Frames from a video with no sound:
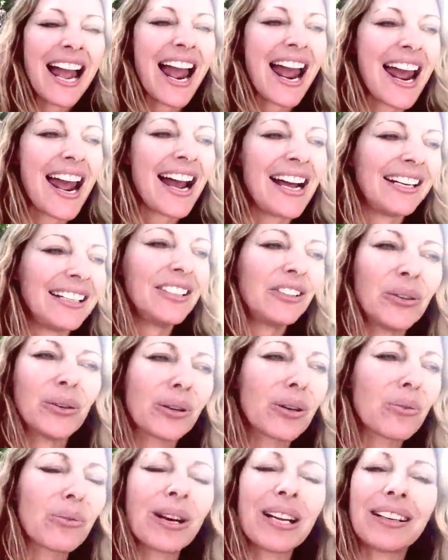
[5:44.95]
And you're
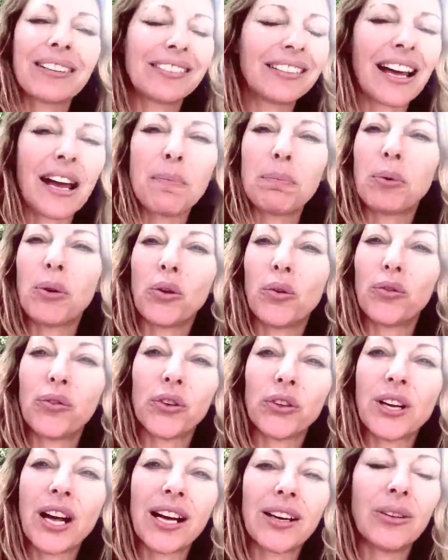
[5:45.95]
a great example
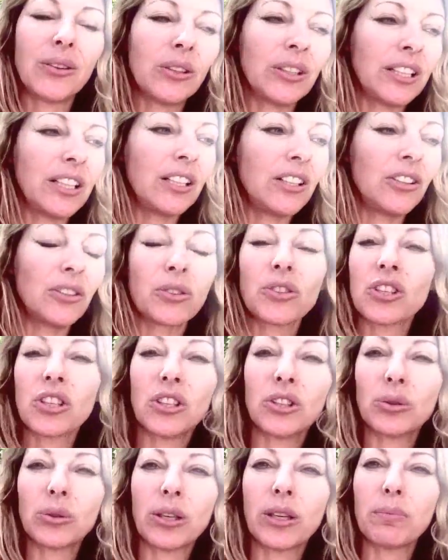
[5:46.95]
for not only your
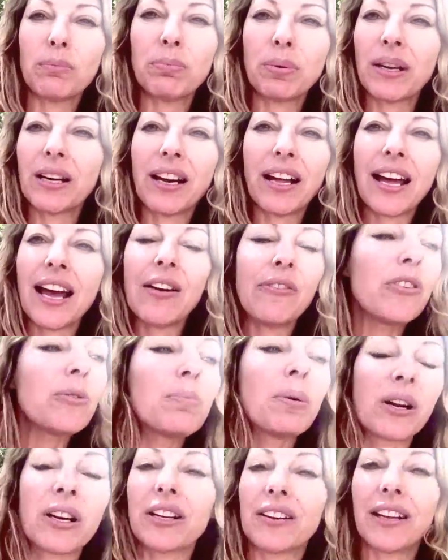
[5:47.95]
children, but
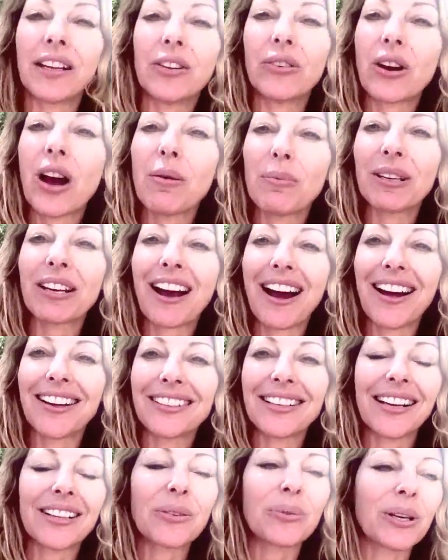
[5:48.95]
everybody that you come in
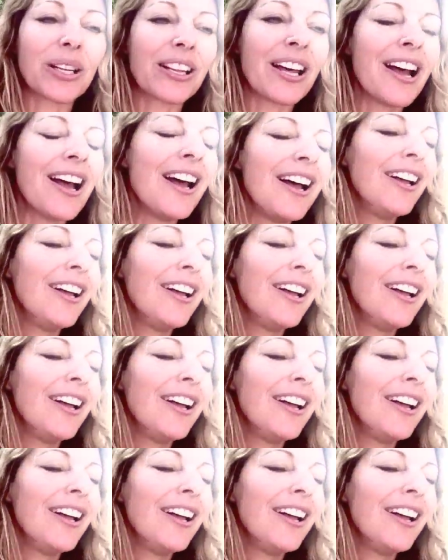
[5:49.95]
contact with.